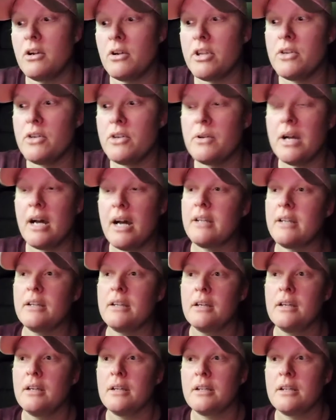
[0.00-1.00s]
you got
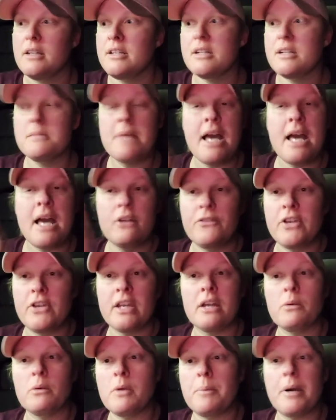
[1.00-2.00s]
it doesn't matter if you
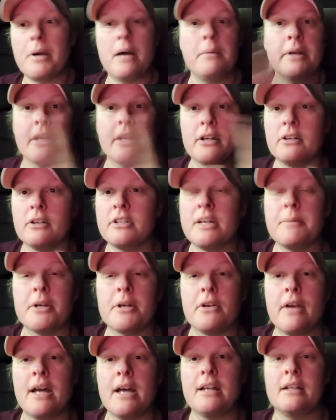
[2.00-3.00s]
get Republican or
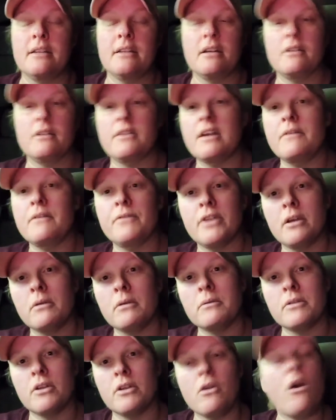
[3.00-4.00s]
Democrat in there. They they're
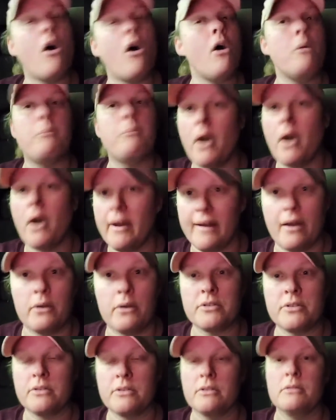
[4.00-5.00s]
they're all bought
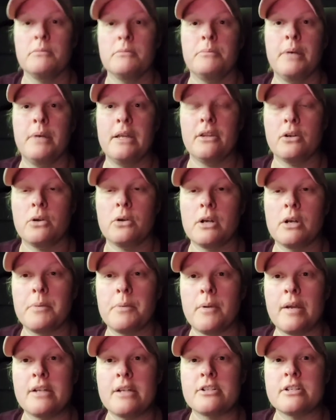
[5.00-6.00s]
out by the
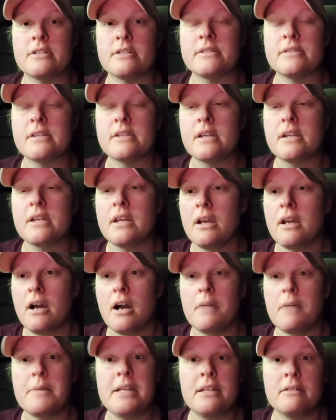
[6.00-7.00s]
corporations.
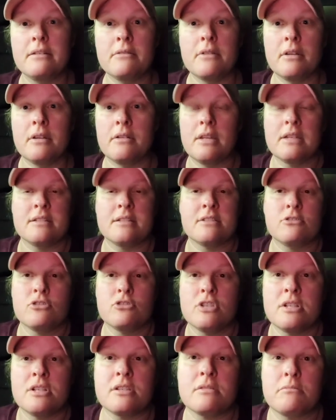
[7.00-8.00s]
I mean, that's
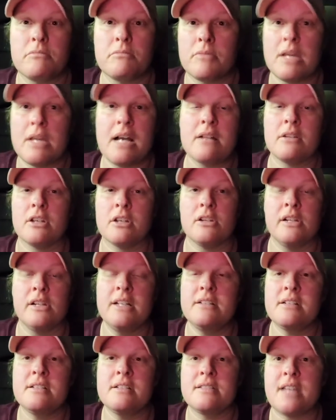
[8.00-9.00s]
just that the
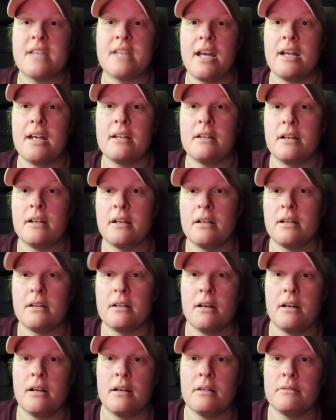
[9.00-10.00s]
Clintons had a,
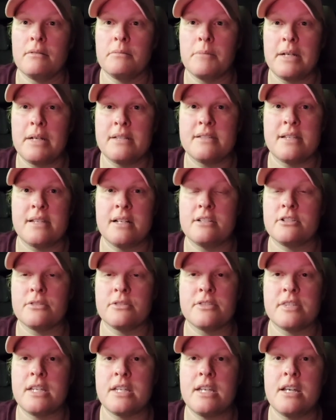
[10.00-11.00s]
uh, a Monsanto
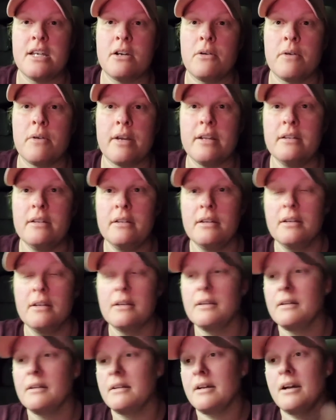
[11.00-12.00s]
CEO in.
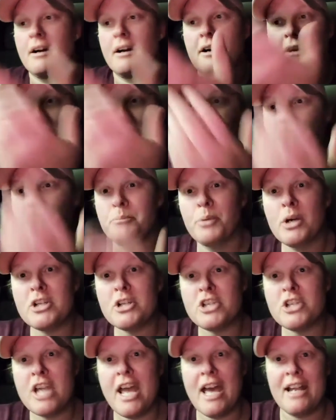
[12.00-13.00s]
Uh,
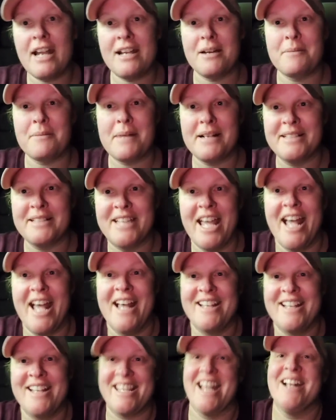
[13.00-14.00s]
Bush had a
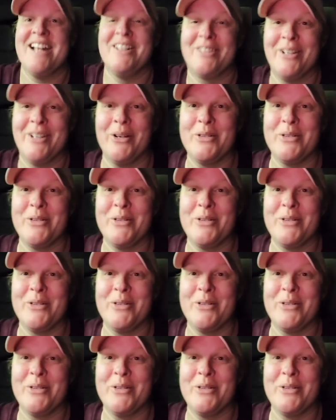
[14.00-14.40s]
Monsanto